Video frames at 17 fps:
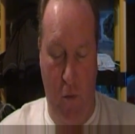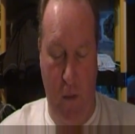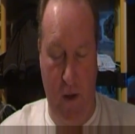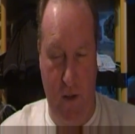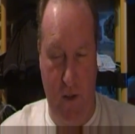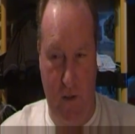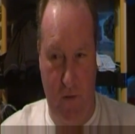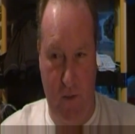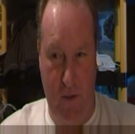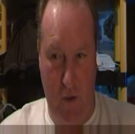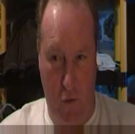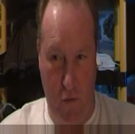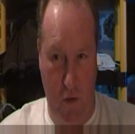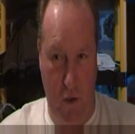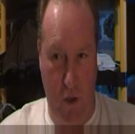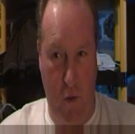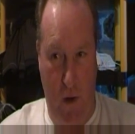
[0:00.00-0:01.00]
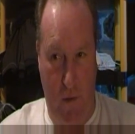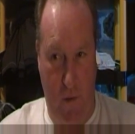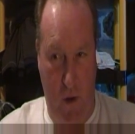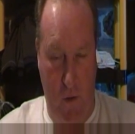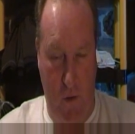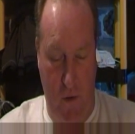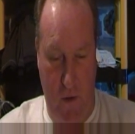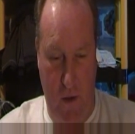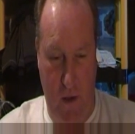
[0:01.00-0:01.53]
No mention of hunting
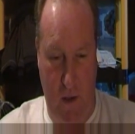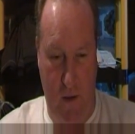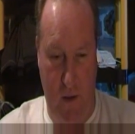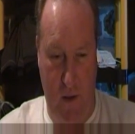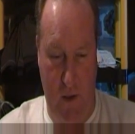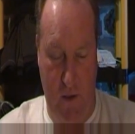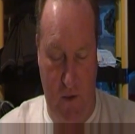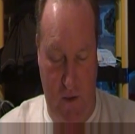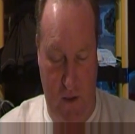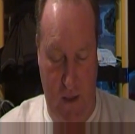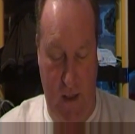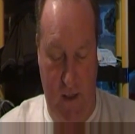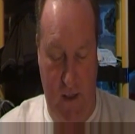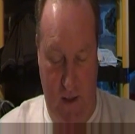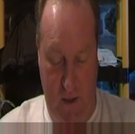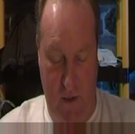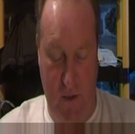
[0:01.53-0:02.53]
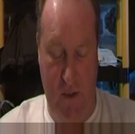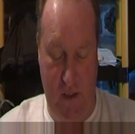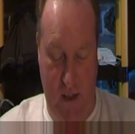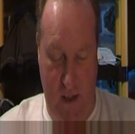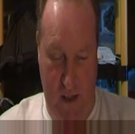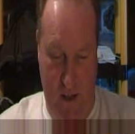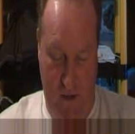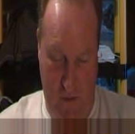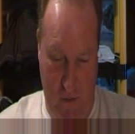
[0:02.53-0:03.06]
UFOs, it's just that they
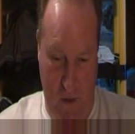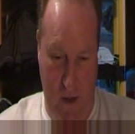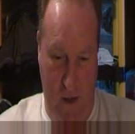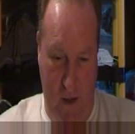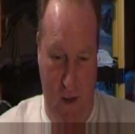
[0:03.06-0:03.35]
just said this